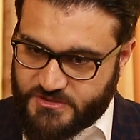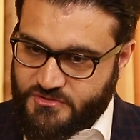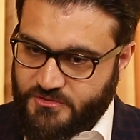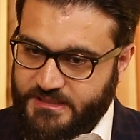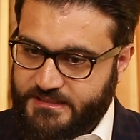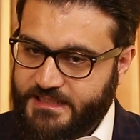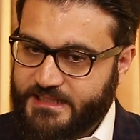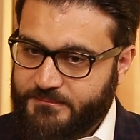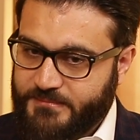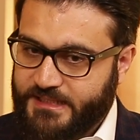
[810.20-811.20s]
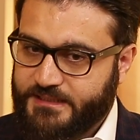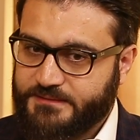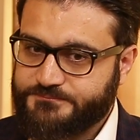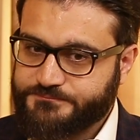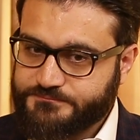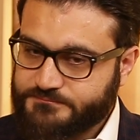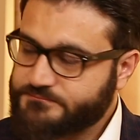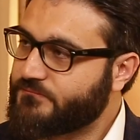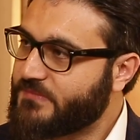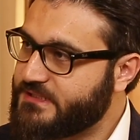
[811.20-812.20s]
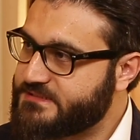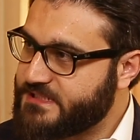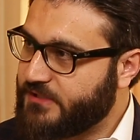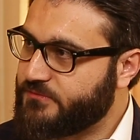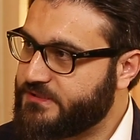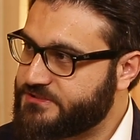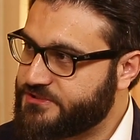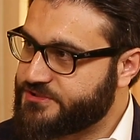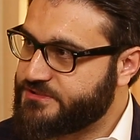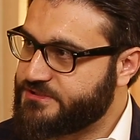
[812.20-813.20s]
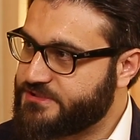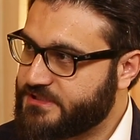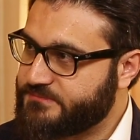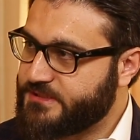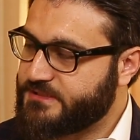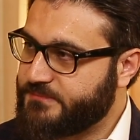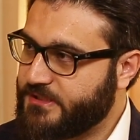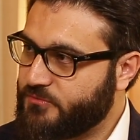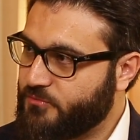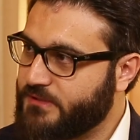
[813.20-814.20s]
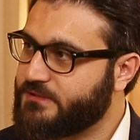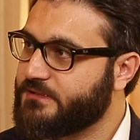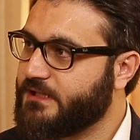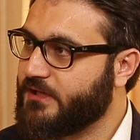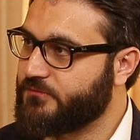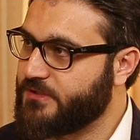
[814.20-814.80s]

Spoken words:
so that they can make sound decision and judgment about how